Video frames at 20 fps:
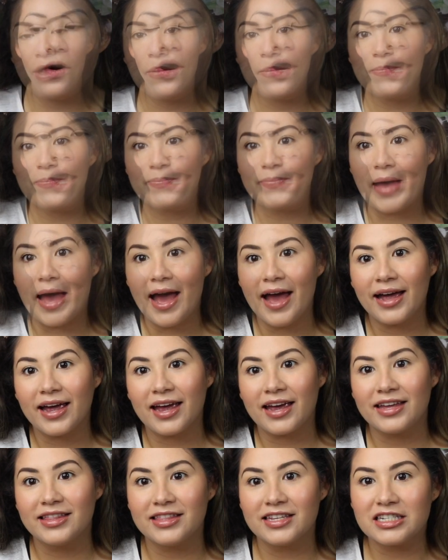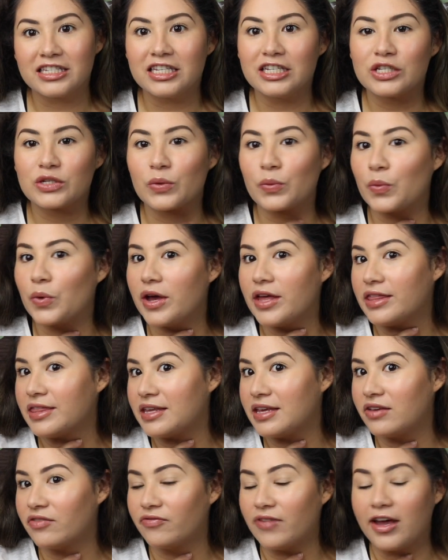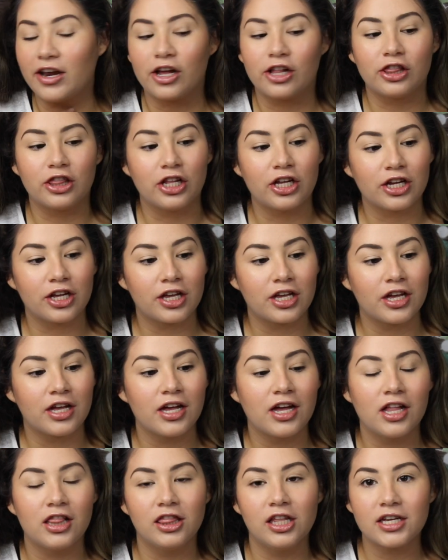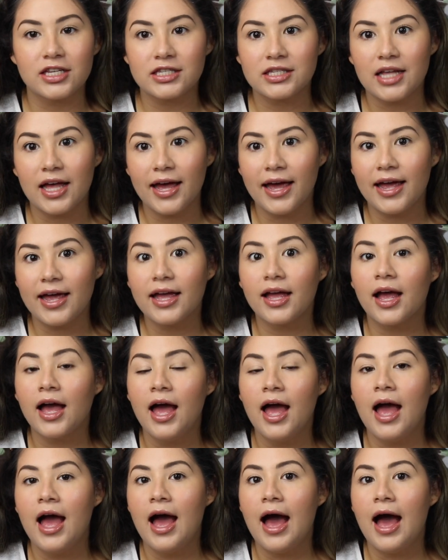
I am back and this is what the final look looks like.